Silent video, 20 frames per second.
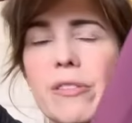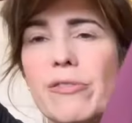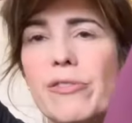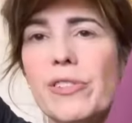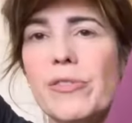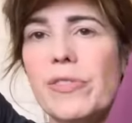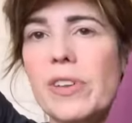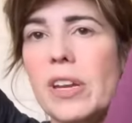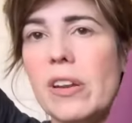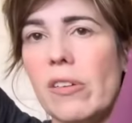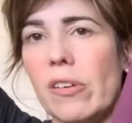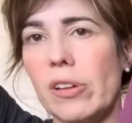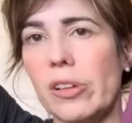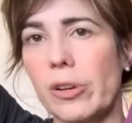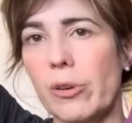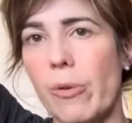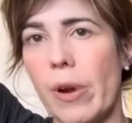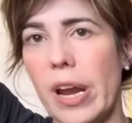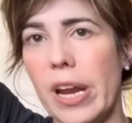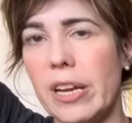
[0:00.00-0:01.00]

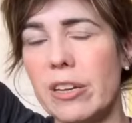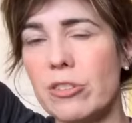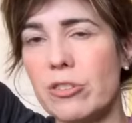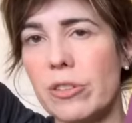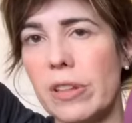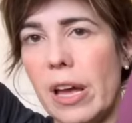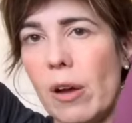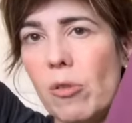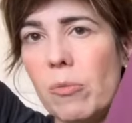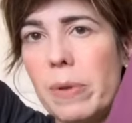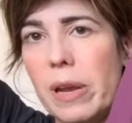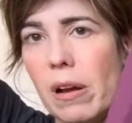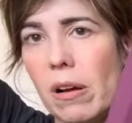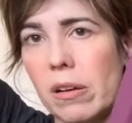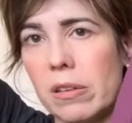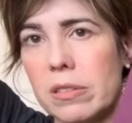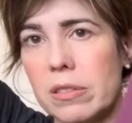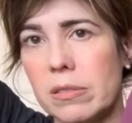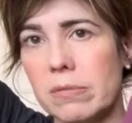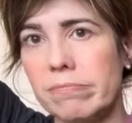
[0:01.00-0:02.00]
$50 range, and that would be
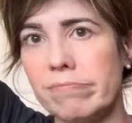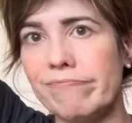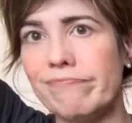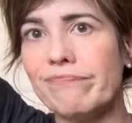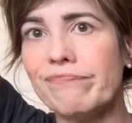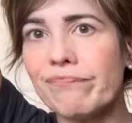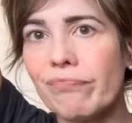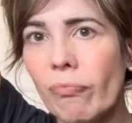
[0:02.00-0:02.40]
awesome.